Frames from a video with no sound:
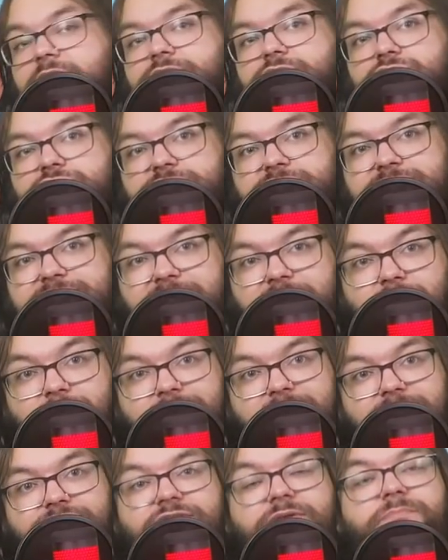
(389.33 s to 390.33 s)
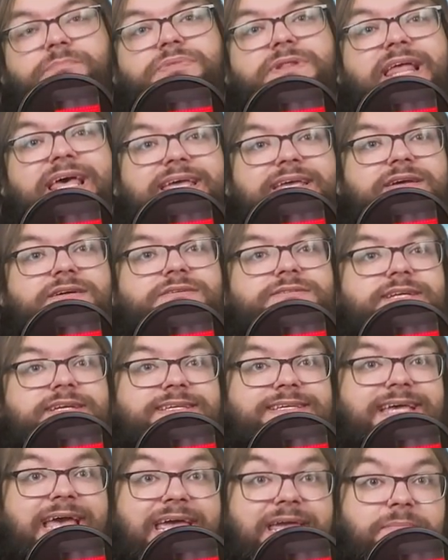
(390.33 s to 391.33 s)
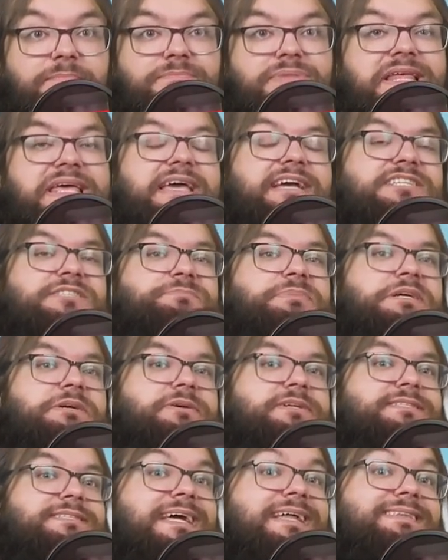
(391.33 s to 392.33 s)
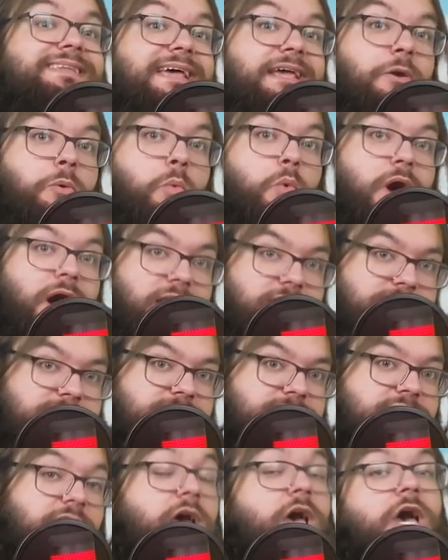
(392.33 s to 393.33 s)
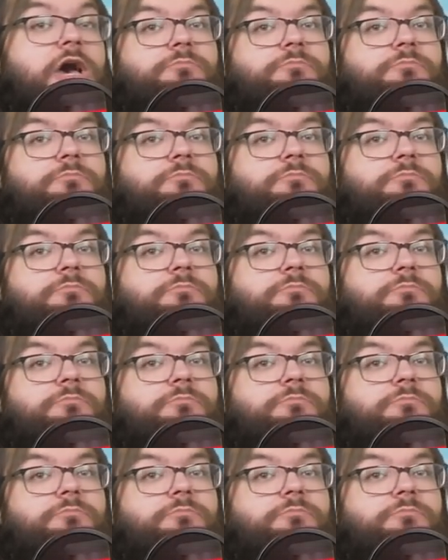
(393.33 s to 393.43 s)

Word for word: to still give the player the gameplay experience that they want,